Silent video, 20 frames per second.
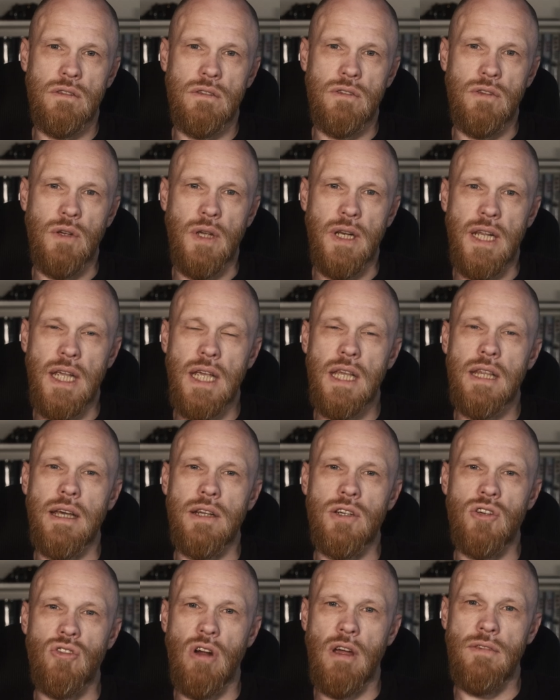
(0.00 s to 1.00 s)
You can hear
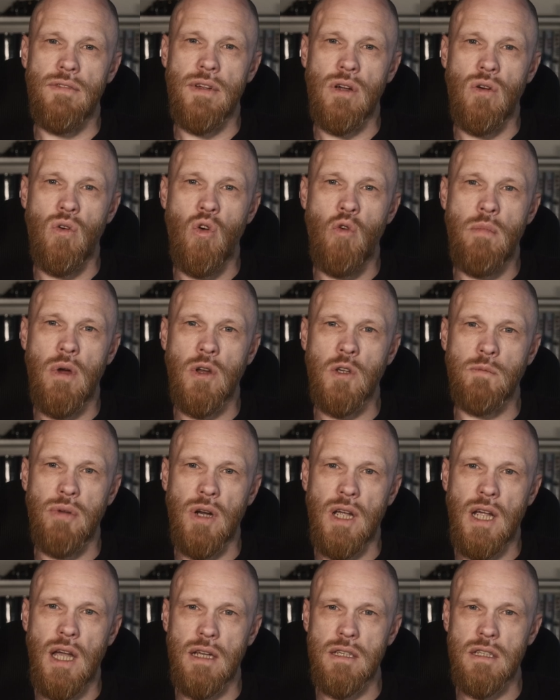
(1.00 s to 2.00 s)
that driving almost
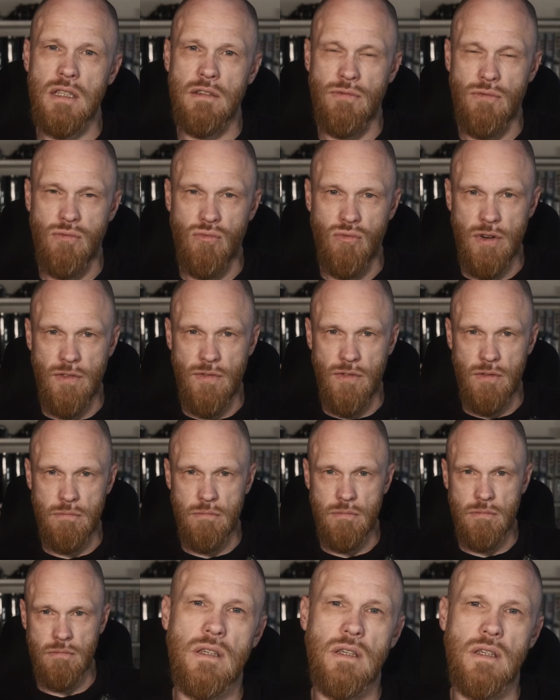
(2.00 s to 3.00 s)
percussive rhythm.